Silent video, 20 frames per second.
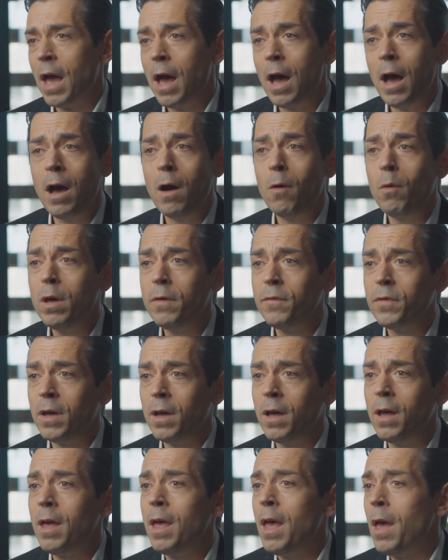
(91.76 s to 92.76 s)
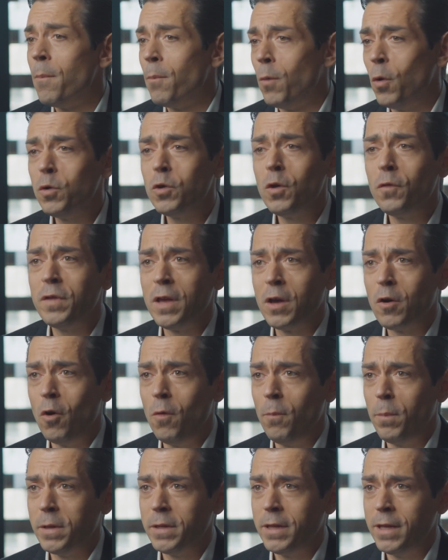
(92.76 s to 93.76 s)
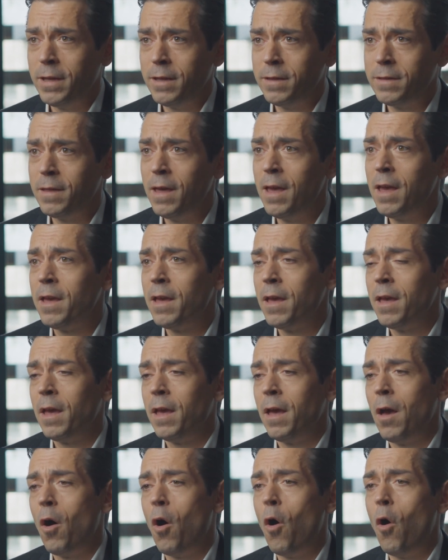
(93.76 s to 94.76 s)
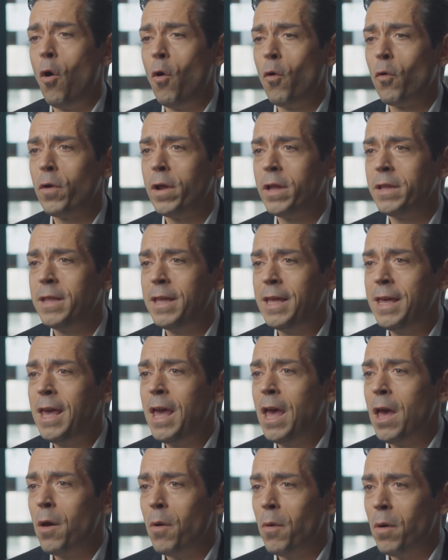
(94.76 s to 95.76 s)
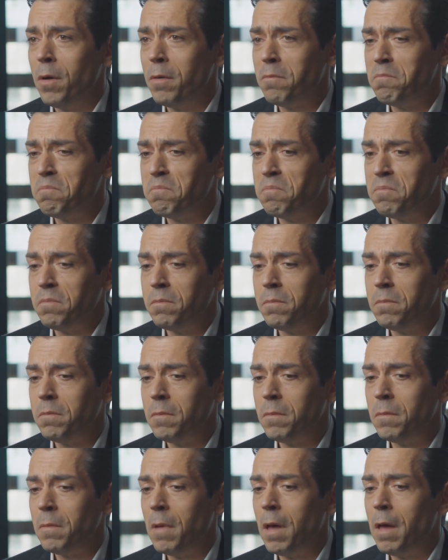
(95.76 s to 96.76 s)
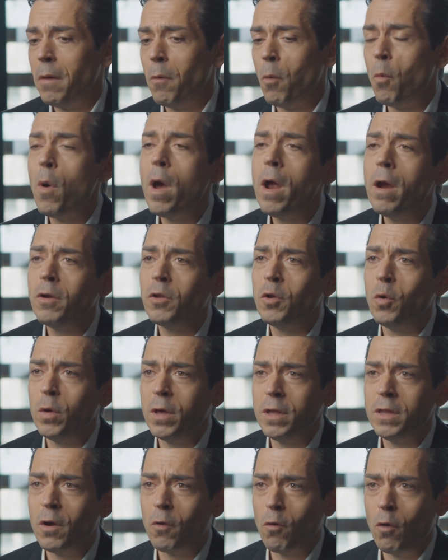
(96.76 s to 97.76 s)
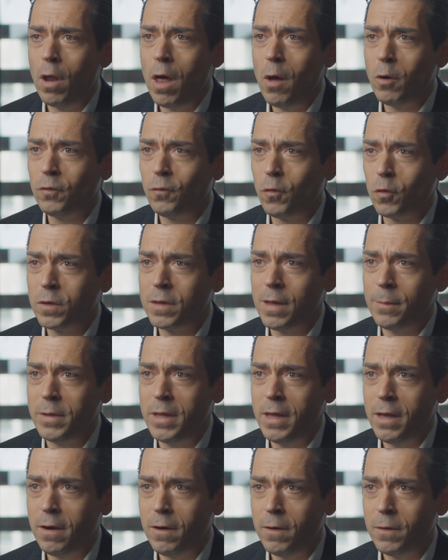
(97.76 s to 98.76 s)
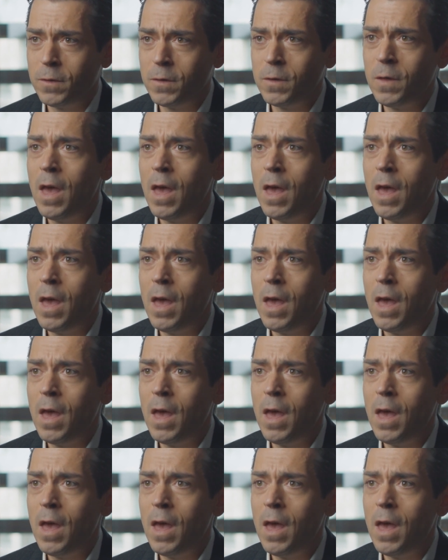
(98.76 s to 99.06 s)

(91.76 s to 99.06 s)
However, most of the companies already were doing the rollout for some years